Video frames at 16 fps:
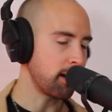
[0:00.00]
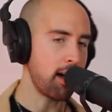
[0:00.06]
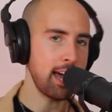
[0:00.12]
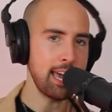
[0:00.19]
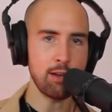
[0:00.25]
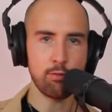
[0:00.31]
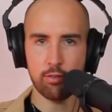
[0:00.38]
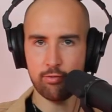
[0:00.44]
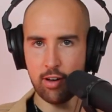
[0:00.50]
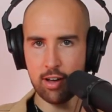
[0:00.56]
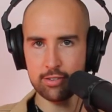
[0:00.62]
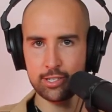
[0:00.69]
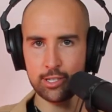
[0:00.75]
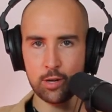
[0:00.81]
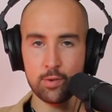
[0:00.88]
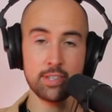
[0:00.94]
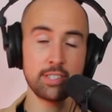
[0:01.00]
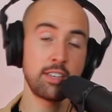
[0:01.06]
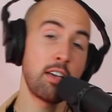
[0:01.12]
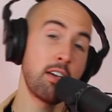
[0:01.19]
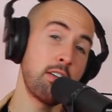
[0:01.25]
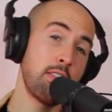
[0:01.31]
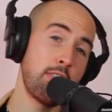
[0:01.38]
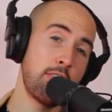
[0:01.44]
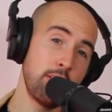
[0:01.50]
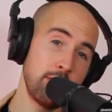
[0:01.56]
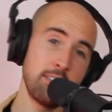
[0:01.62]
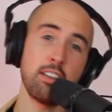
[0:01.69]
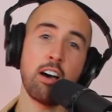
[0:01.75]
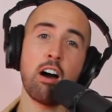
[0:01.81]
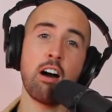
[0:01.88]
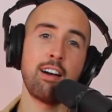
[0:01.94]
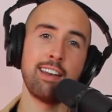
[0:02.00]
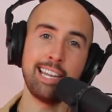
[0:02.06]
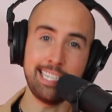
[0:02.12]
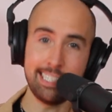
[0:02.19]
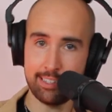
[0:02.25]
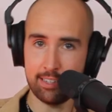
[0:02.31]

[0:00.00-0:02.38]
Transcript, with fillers: diet he refers to as the gnarly